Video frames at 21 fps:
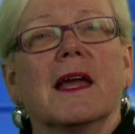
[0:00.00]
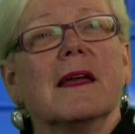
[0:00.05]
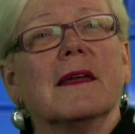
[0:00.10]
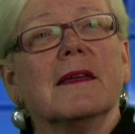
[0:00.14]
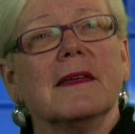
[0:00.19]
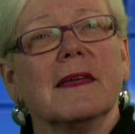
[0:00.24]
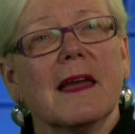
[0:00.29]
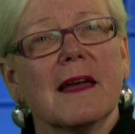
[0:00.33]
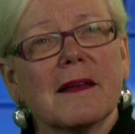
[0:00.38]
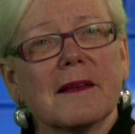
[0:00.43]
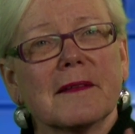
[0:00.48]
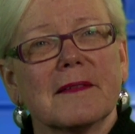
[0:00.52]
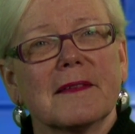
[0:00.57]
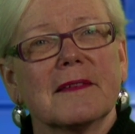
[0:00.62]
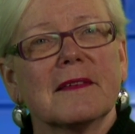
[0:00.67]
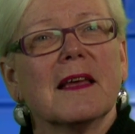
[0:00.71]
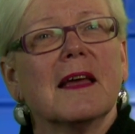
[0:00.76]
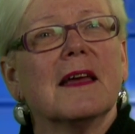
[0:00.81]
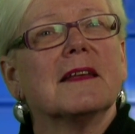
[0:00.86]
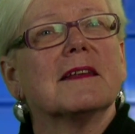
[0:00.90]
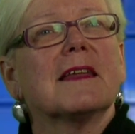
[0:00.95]
Yes,
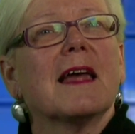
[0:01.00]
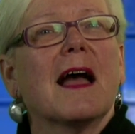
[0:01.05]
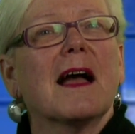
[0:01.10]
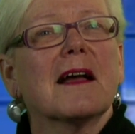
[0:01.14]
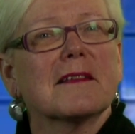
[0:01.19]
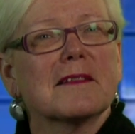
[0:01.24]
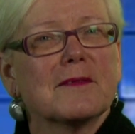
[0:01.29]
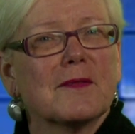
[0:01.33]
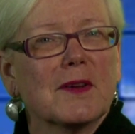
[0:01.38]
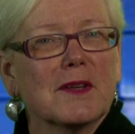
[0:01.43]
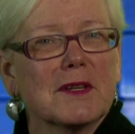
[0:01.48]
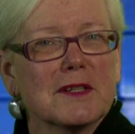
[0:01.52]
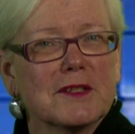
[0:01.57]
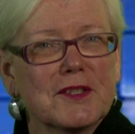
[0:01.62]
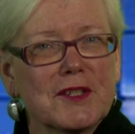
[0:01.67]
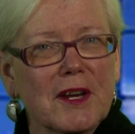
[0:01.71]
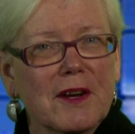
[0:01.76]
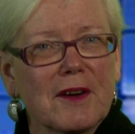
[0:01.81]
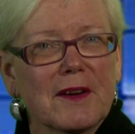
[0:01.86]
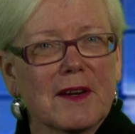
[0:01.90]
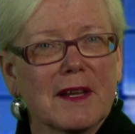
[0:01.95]
tax-funded
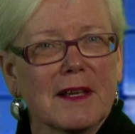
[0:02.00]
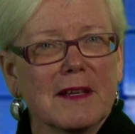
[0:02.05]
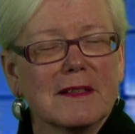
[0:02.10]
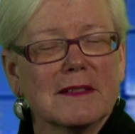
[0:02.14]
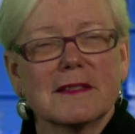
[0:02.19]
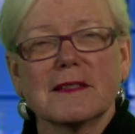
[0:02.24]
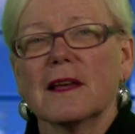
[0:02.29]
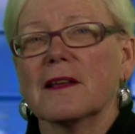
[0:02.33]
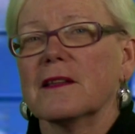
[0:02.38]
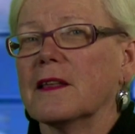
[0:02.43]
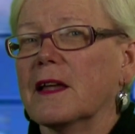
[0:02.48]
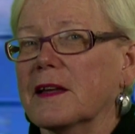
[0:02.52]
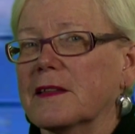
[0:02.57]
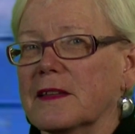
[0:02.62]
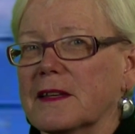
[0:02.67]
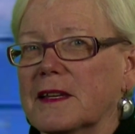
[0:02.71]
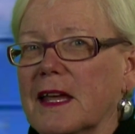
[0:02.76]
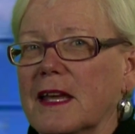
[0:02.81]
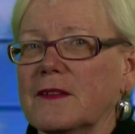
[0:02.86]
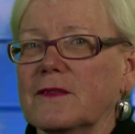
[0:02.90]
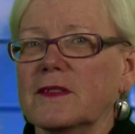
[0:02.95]
charities, like the
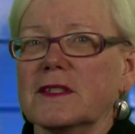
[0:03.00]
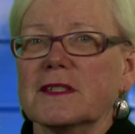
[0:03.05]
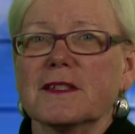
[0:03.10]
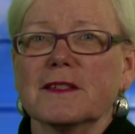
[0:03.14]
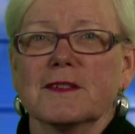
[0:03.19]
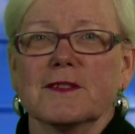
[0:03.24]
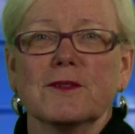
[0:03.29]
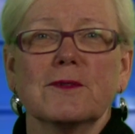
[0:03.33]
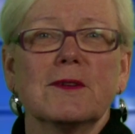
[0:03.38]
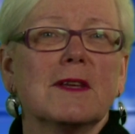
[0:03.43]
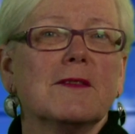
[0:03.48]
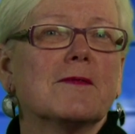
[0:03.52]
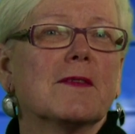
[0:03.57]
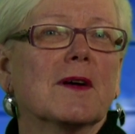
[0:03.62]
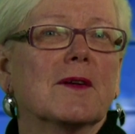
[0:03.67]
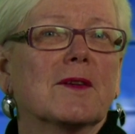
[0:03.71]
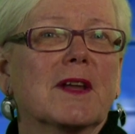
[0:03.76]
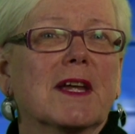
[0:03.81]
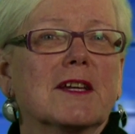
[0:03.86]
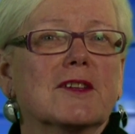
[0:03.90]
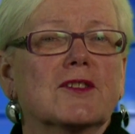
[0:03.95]
David Suzuki
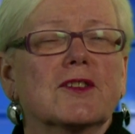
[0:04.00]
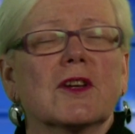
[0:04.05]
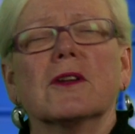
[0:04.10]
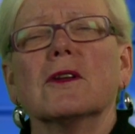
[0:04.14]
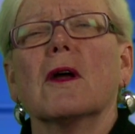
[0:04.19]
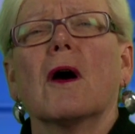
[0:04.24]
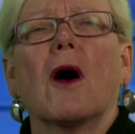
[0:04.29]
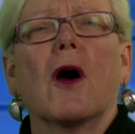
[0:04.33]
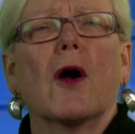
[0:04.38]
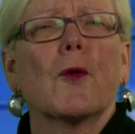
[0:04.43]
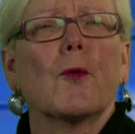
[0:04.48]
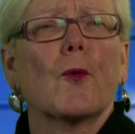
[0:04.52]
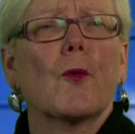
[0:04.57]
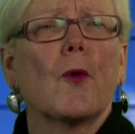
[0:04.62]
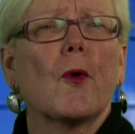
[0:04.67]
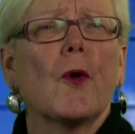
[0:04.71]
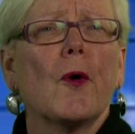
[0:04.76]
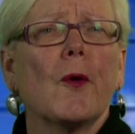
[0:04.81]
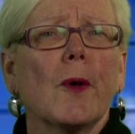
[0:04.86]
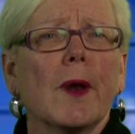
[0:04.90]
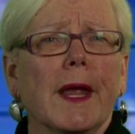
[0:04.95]
Foundation, are
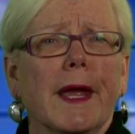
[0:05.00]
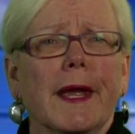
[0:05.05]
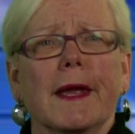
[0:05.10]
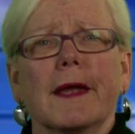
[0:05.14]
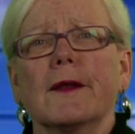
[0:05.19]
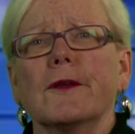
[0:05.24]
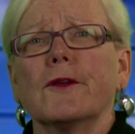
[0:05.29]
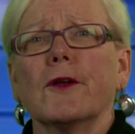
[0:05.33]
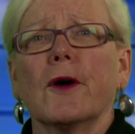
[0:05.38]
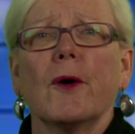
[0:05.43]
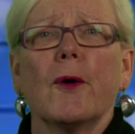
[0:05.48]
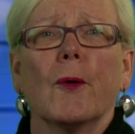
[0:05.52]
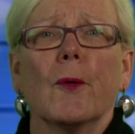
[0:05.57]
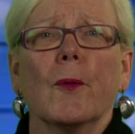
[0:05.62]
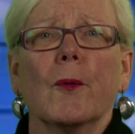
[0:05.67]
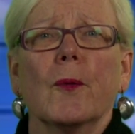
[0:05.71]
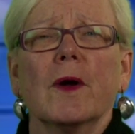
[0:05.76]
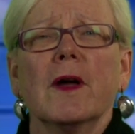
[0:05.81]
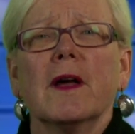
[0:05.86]
rolling in dough